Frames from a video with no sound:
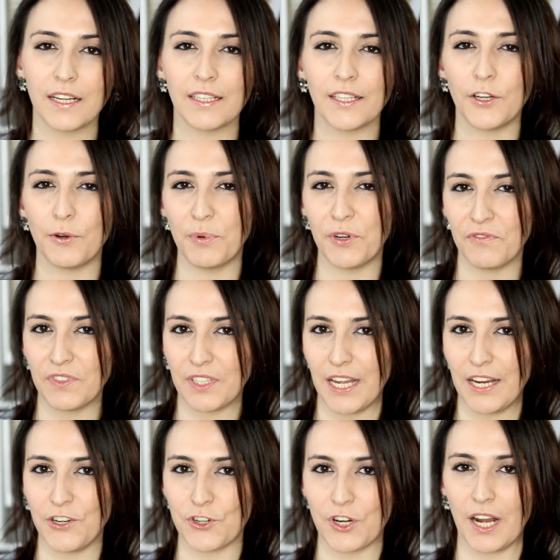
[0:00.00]
little bit of
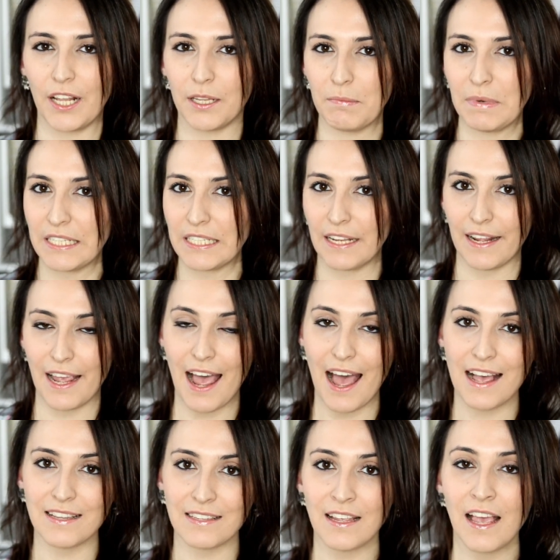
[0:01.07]
danger element that it
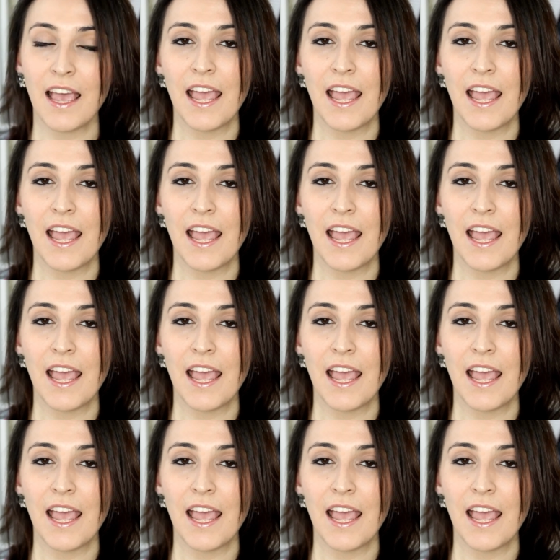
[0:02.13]
has